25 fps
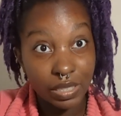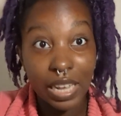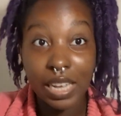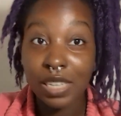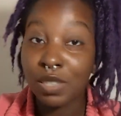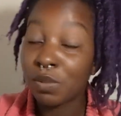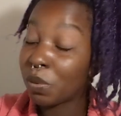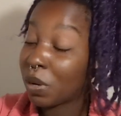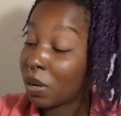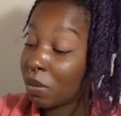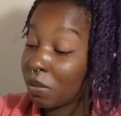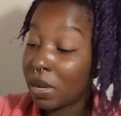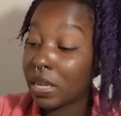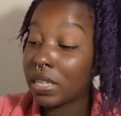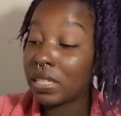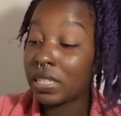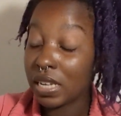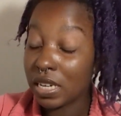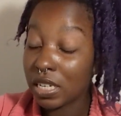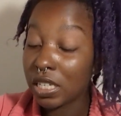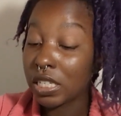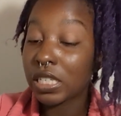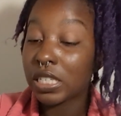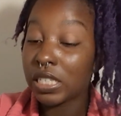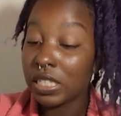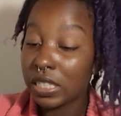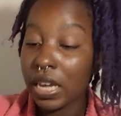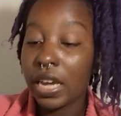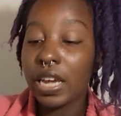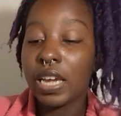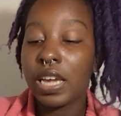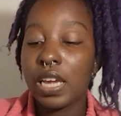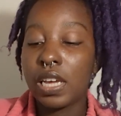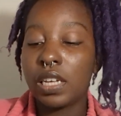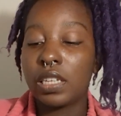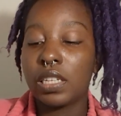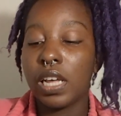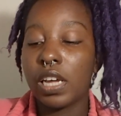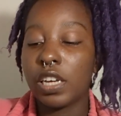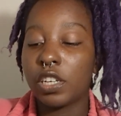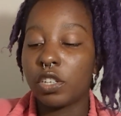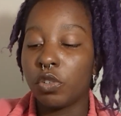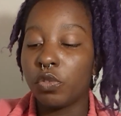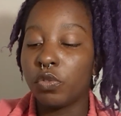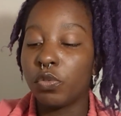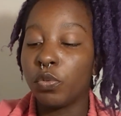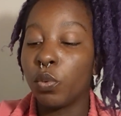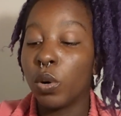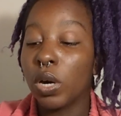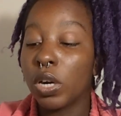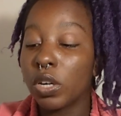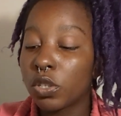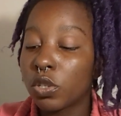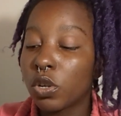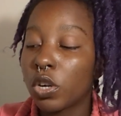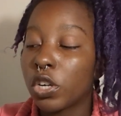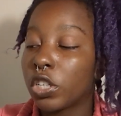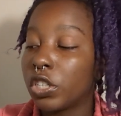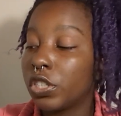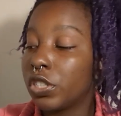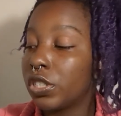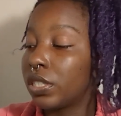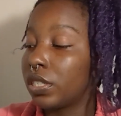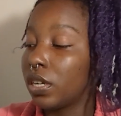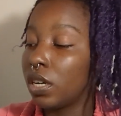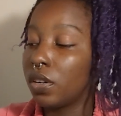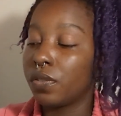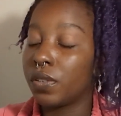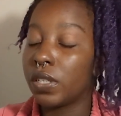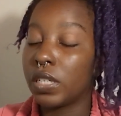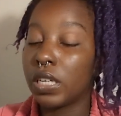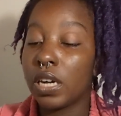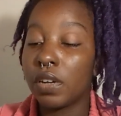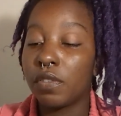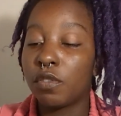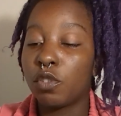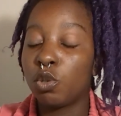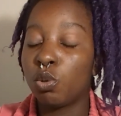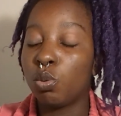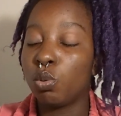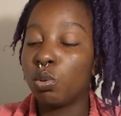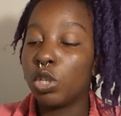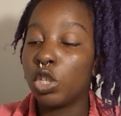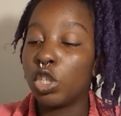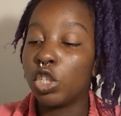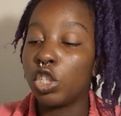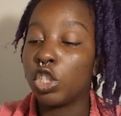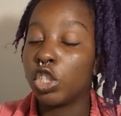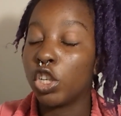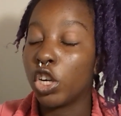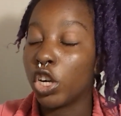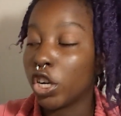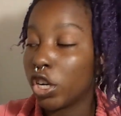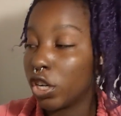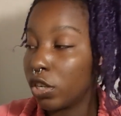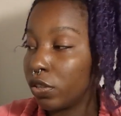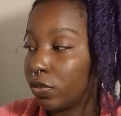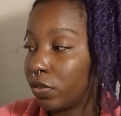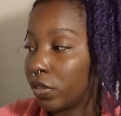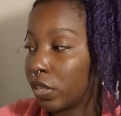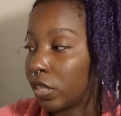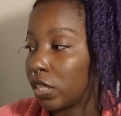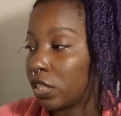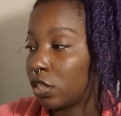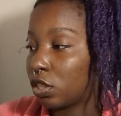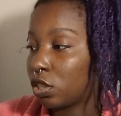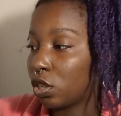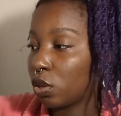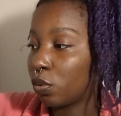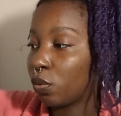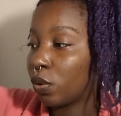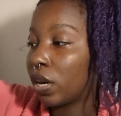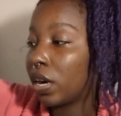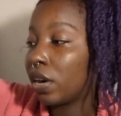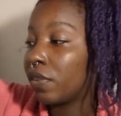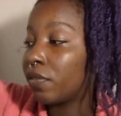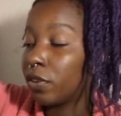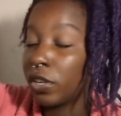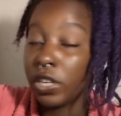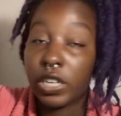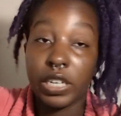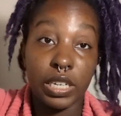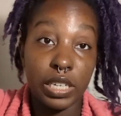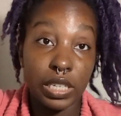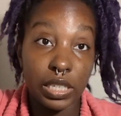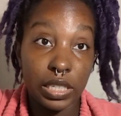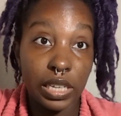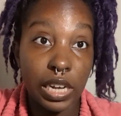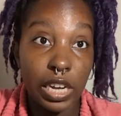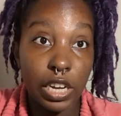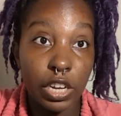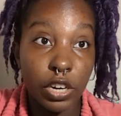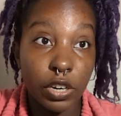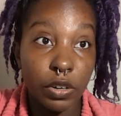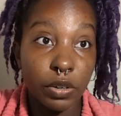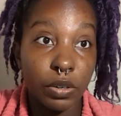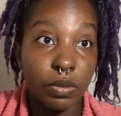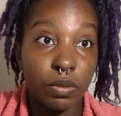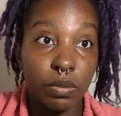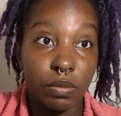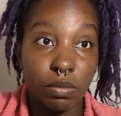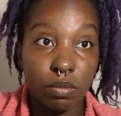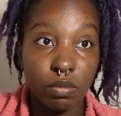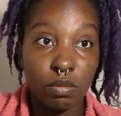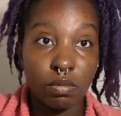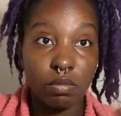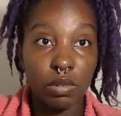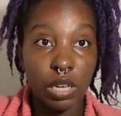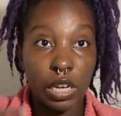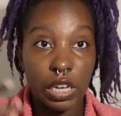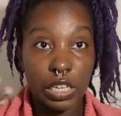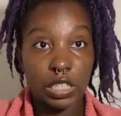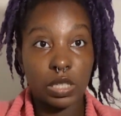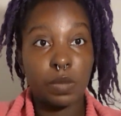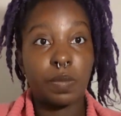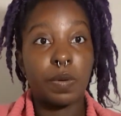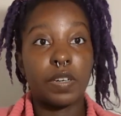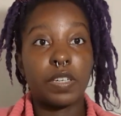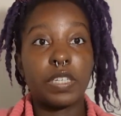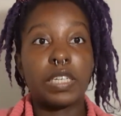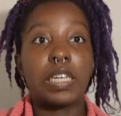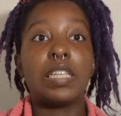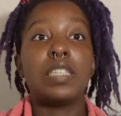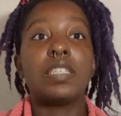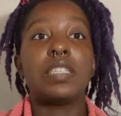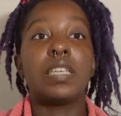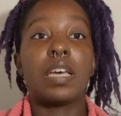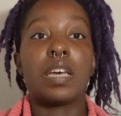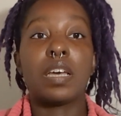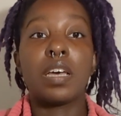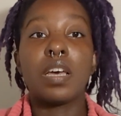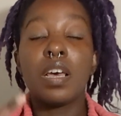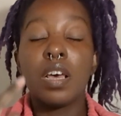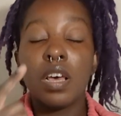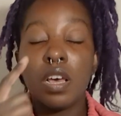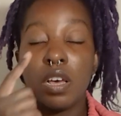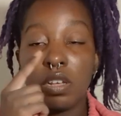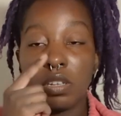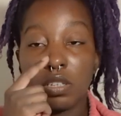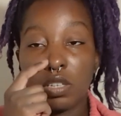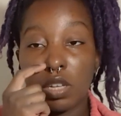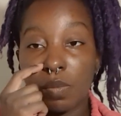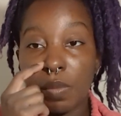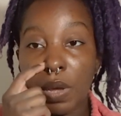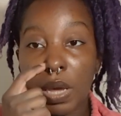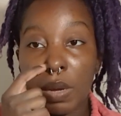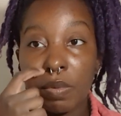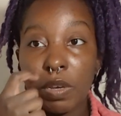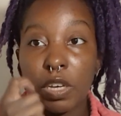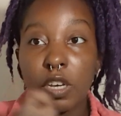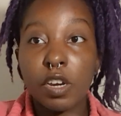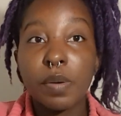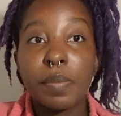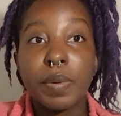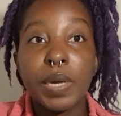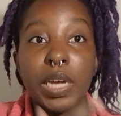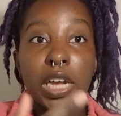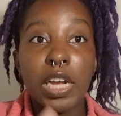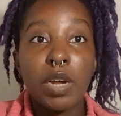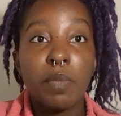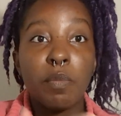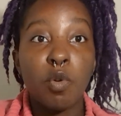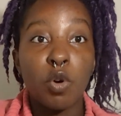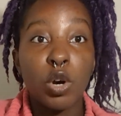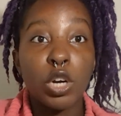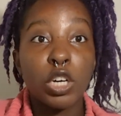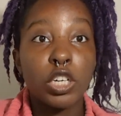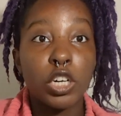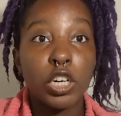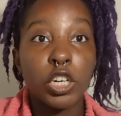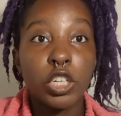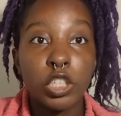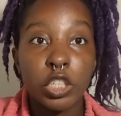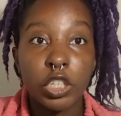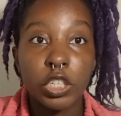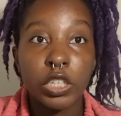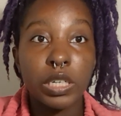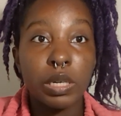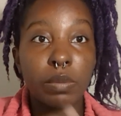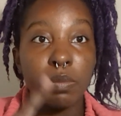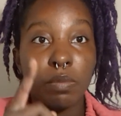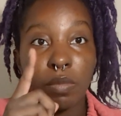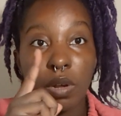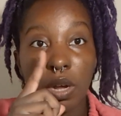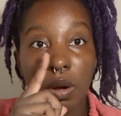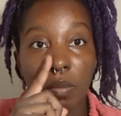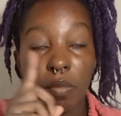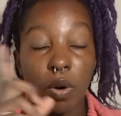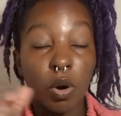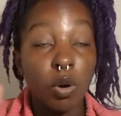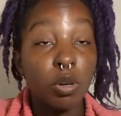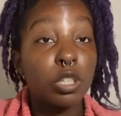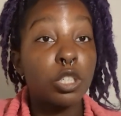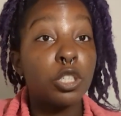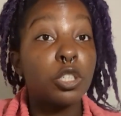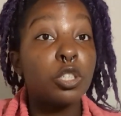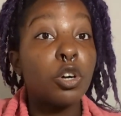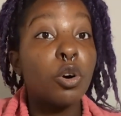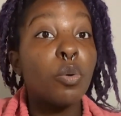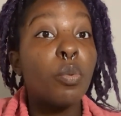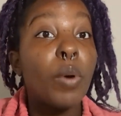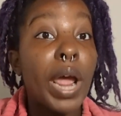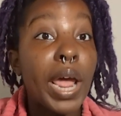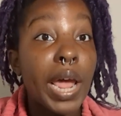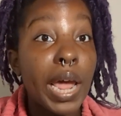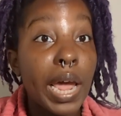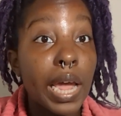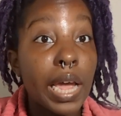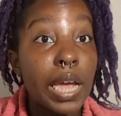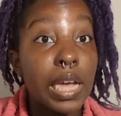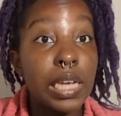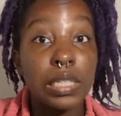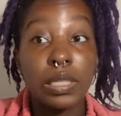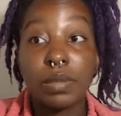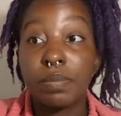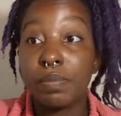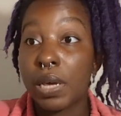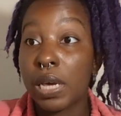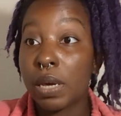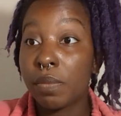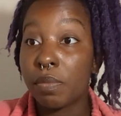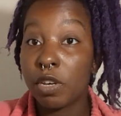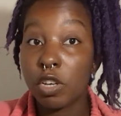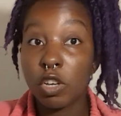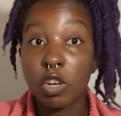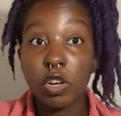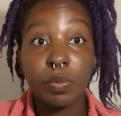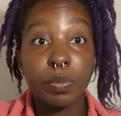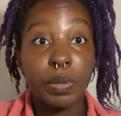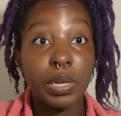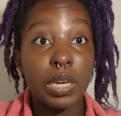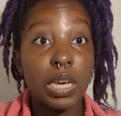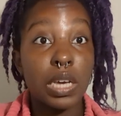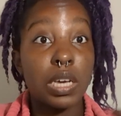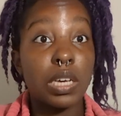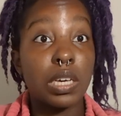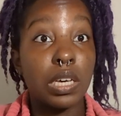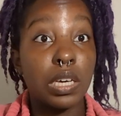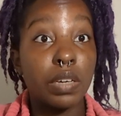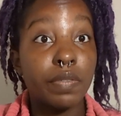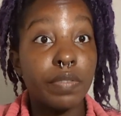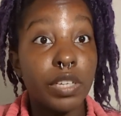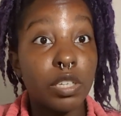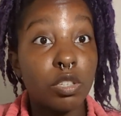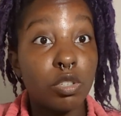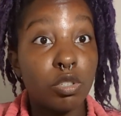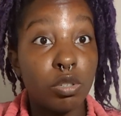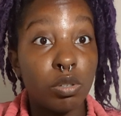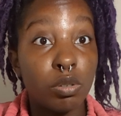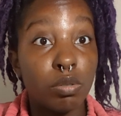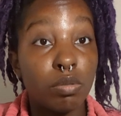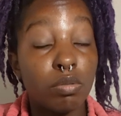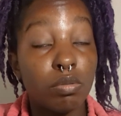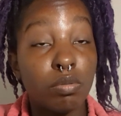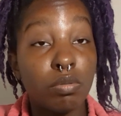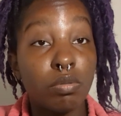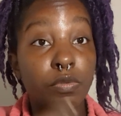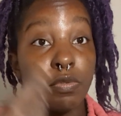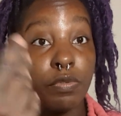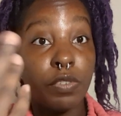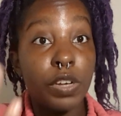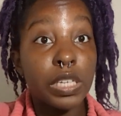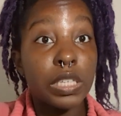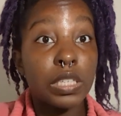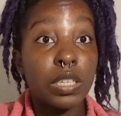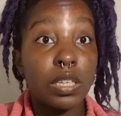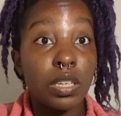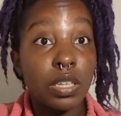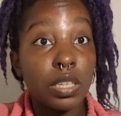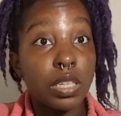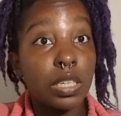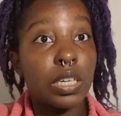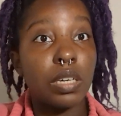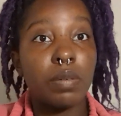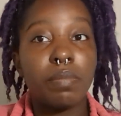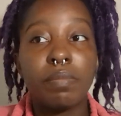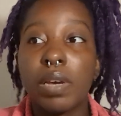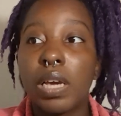That's what I'm essentially saying. Like, you've worked on yourself enough to deserve it. So whatever it is that you're experiencing. So maybe you're being more nurtured in emotional ways. Maybe you're being given to physically.